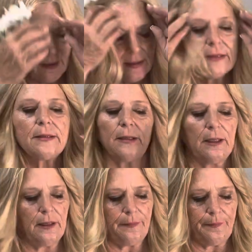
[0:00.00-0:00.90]
let's
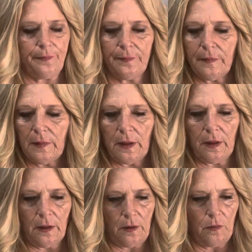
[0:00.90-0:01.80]
see,
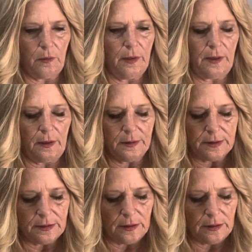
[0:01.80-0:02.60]
what else?